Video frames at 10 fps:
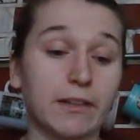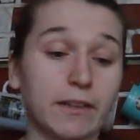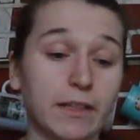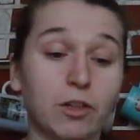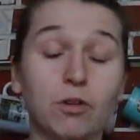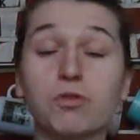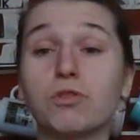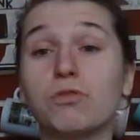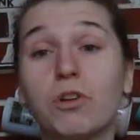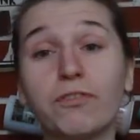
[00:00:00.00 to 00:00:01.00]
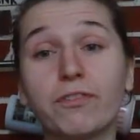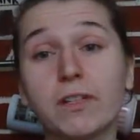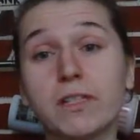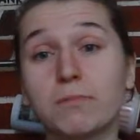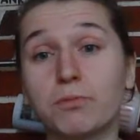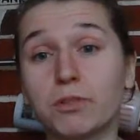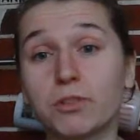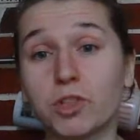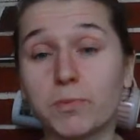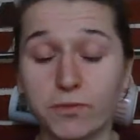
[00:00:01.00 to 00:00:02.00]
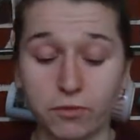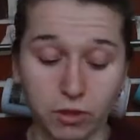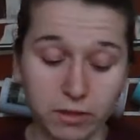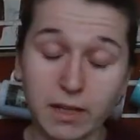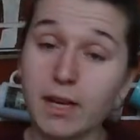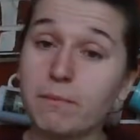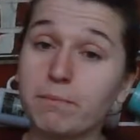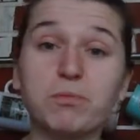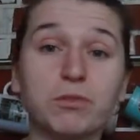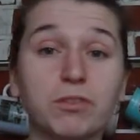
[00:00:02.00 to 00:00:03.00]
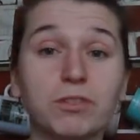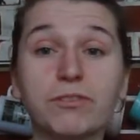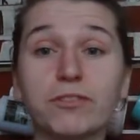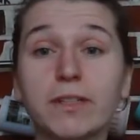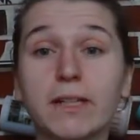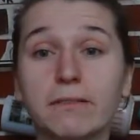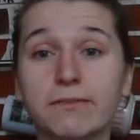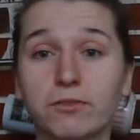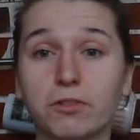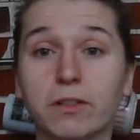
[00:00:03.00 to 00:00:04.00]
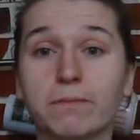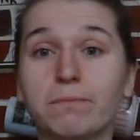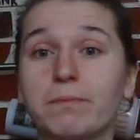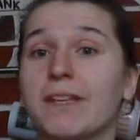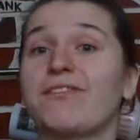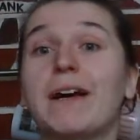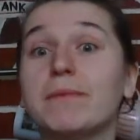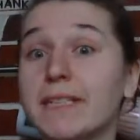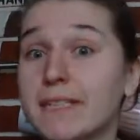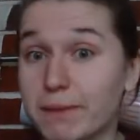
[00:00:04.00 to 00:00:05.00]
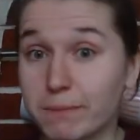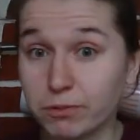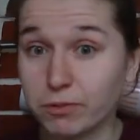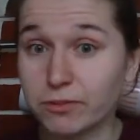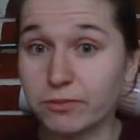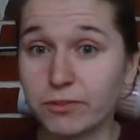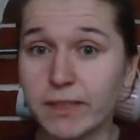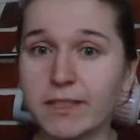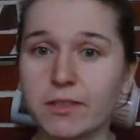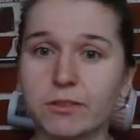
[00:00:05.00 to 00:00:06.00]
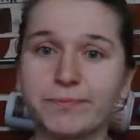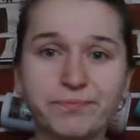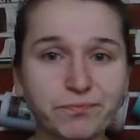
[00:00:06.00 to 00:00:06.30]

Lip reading: They also offer support groups for people going through it, for the families of people going through it, so